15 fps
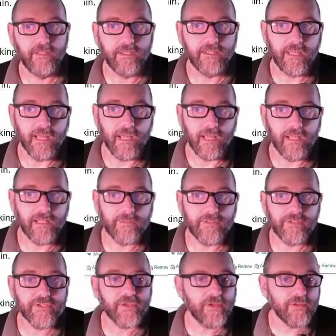Yeah, let me
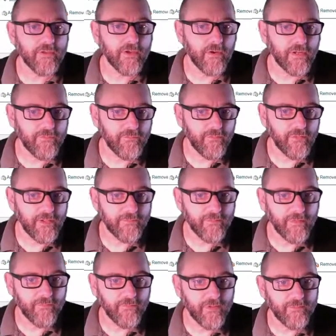show you though, if we
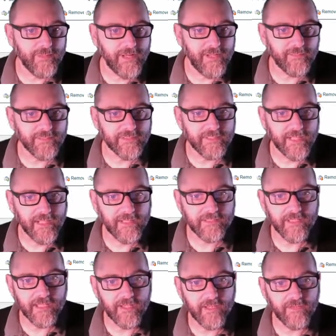had made a mistake,
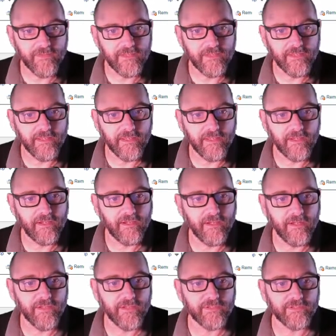say on
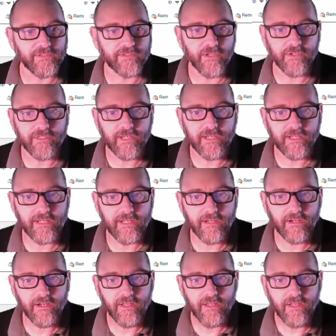the start date here,